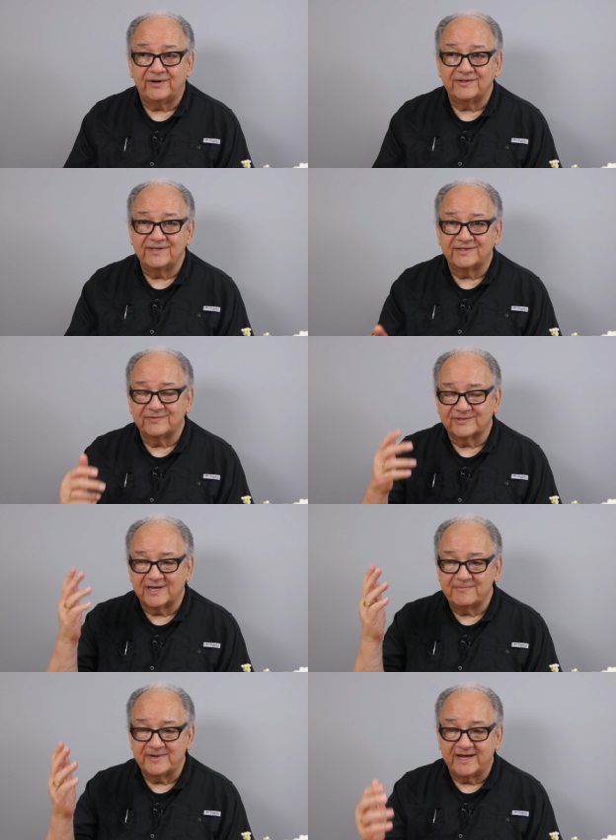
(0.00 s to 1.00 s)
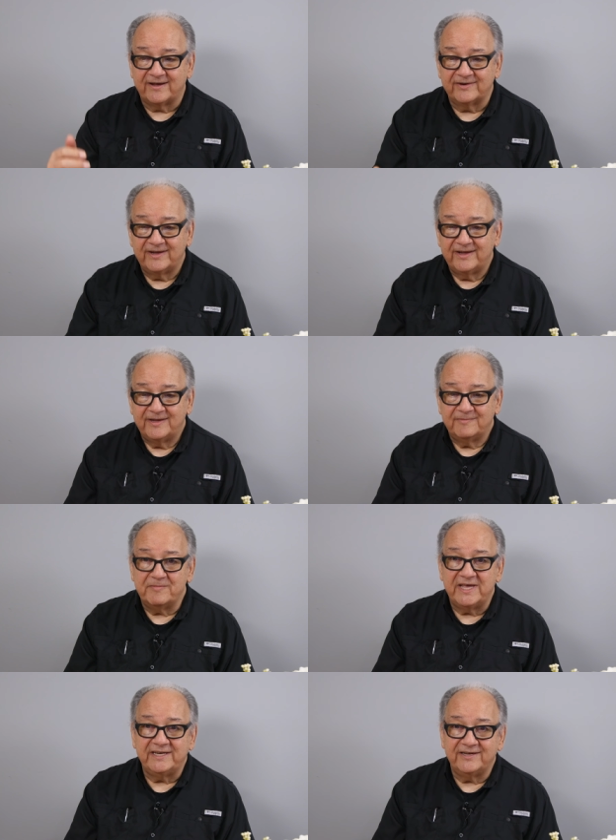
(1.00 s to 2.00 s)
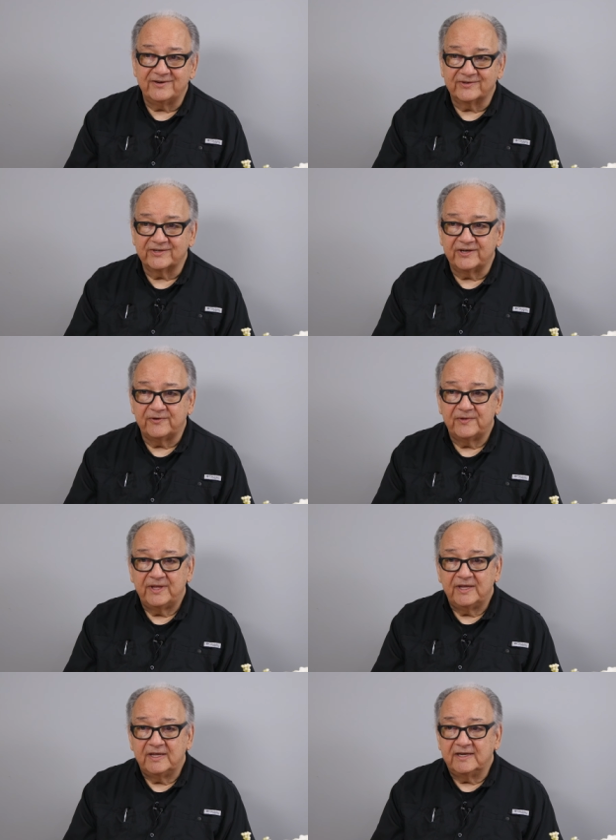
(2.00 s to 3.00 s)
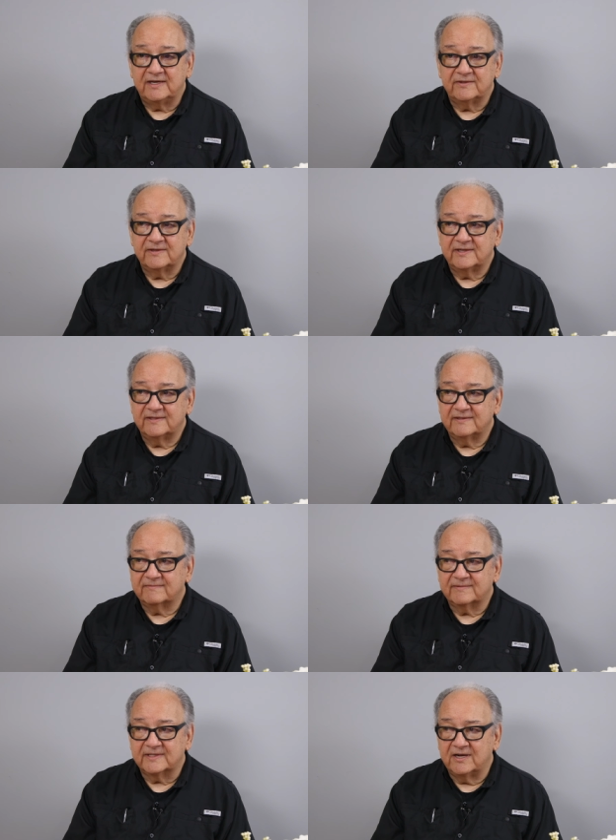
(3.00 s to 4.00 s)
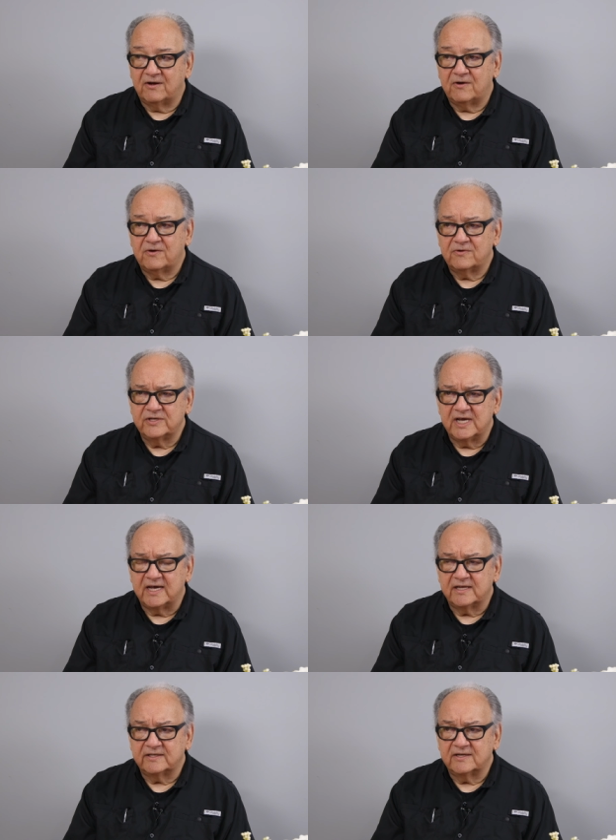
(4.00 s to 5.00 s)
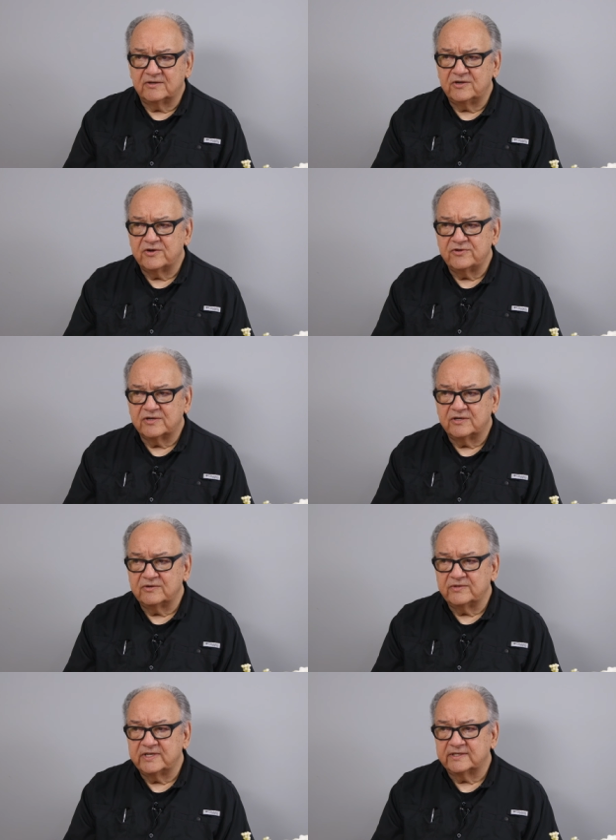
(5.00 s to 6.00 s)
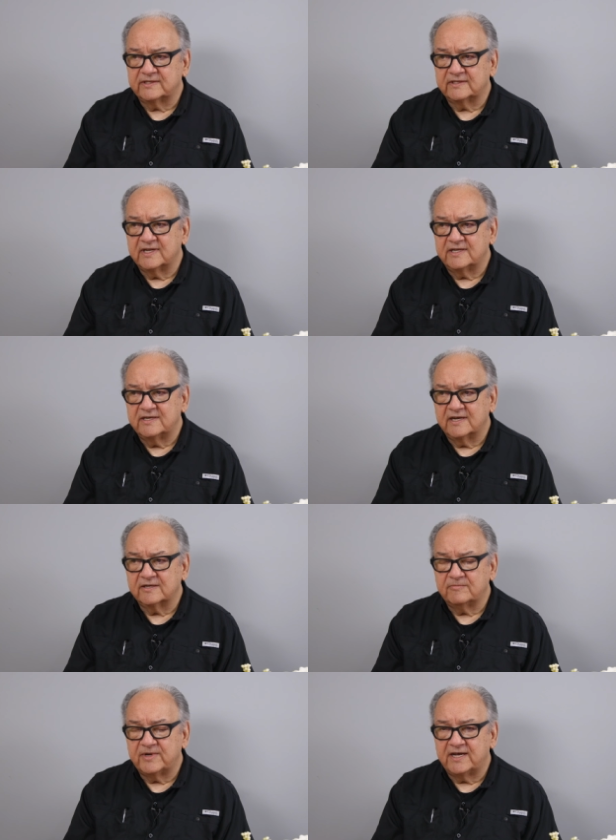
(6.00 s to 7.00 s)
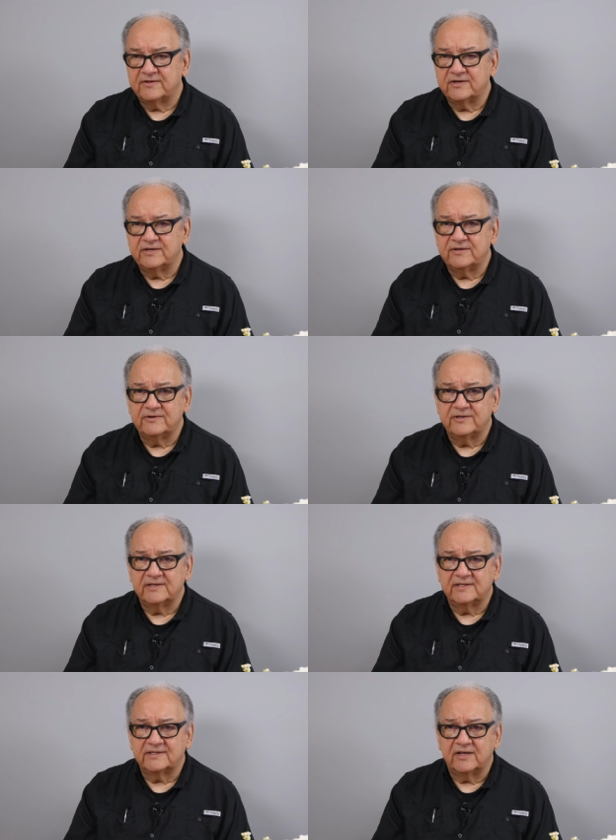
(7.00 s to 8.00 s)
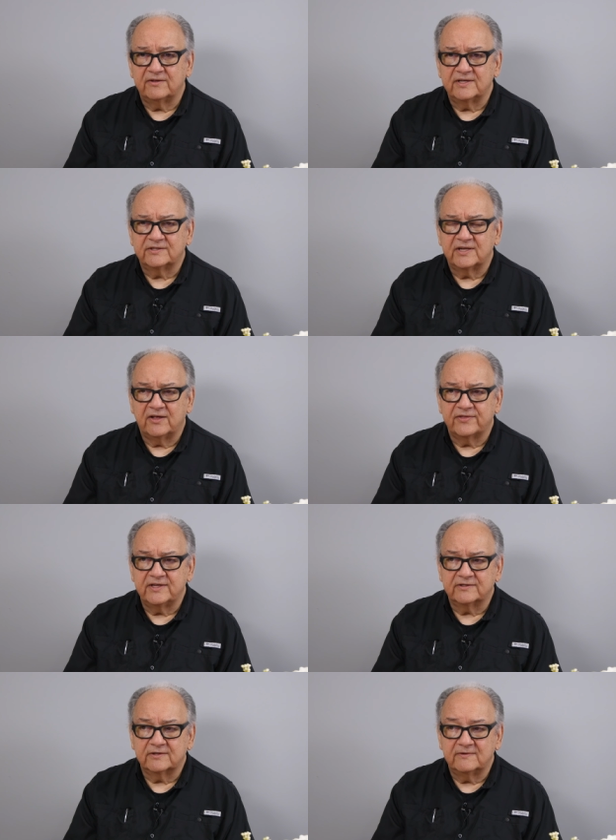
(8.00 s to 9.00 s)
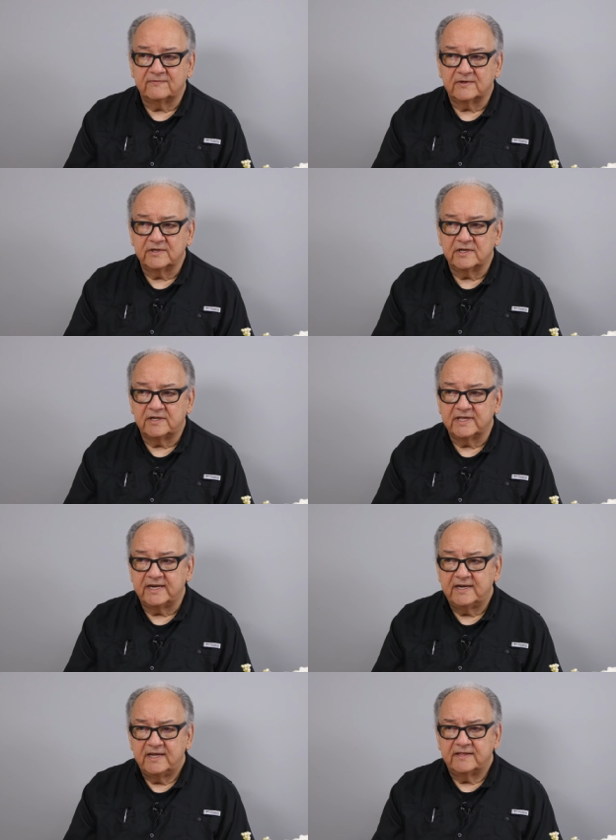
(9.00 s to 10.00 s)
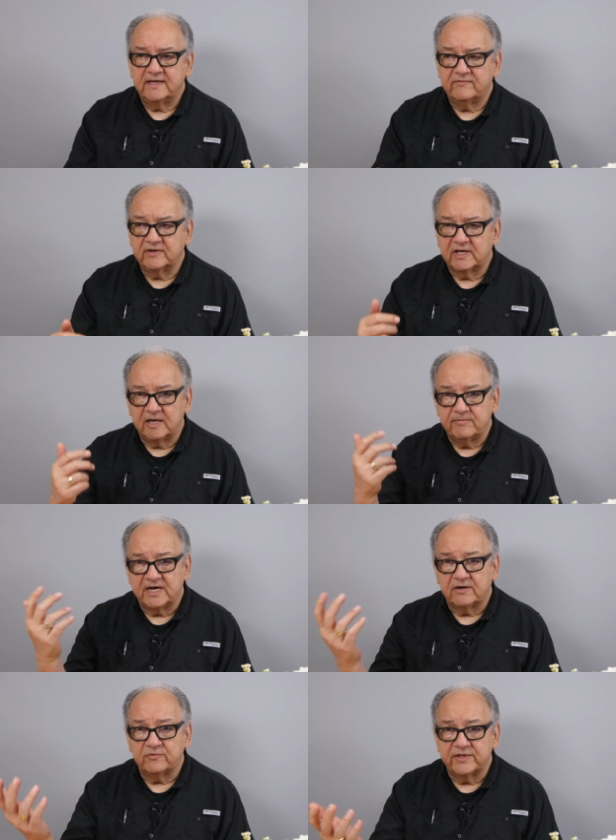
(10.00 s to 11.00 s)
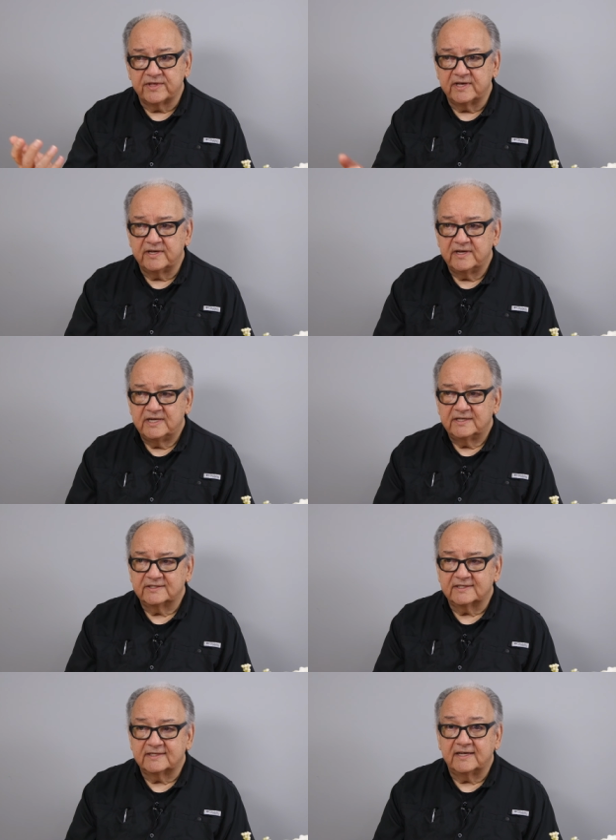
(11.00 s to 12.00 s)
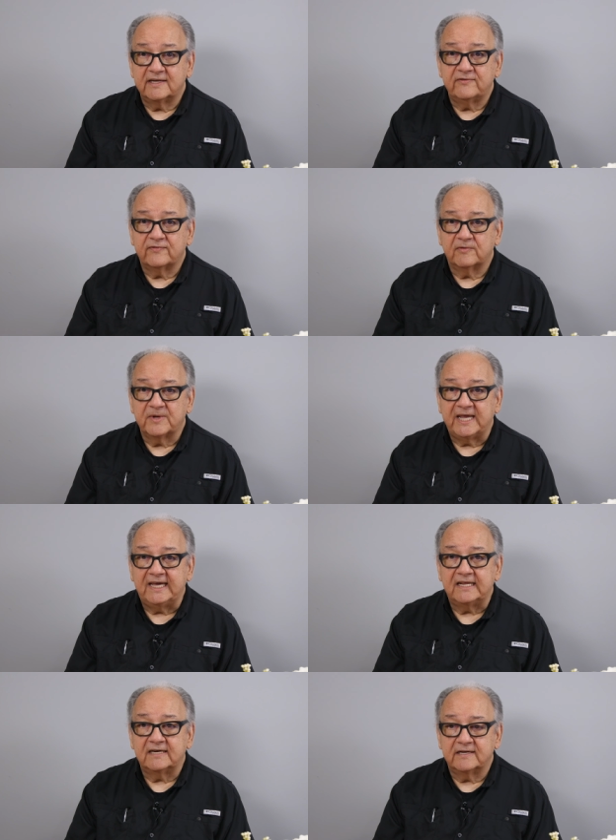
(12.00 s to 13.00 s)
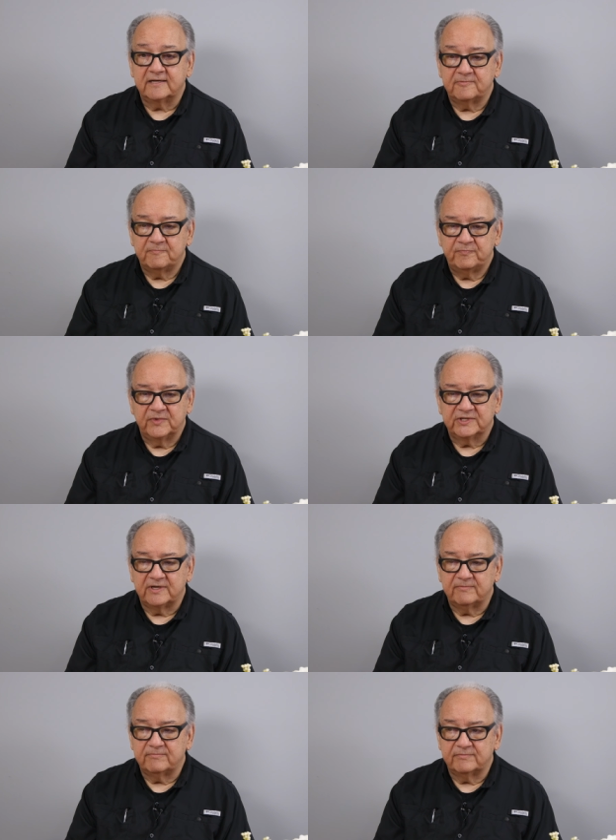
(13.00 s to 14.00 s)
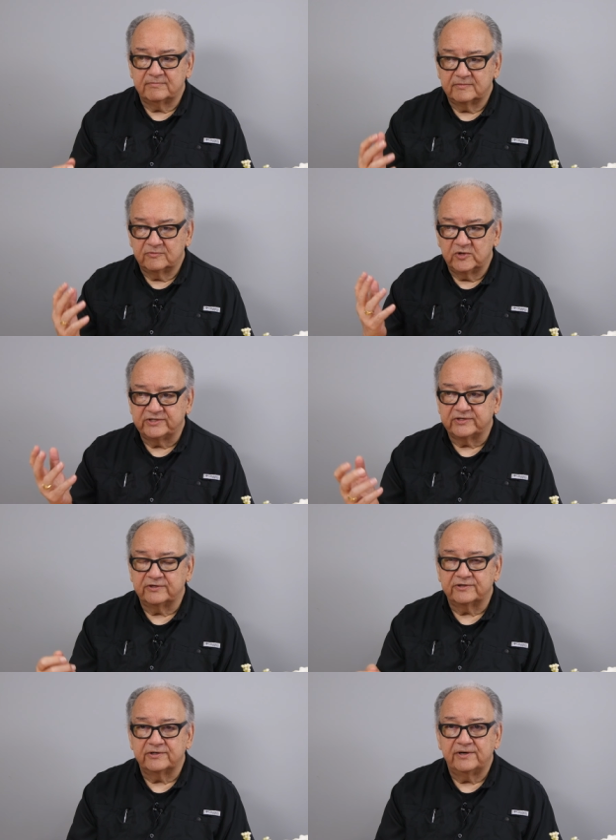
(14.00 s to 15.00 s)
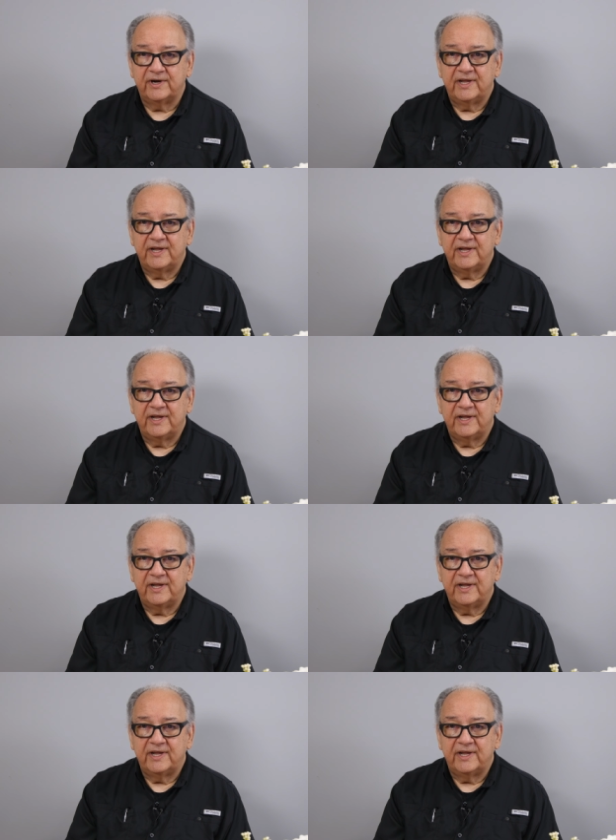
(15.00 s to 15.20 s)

all this was coming out many years ago. they, they, oh yeah, no, no, you can do this. It's not, not going to bother you. It's health, it's healthy. It's good for you. All that. They even came out with a study from Canada, some researcher,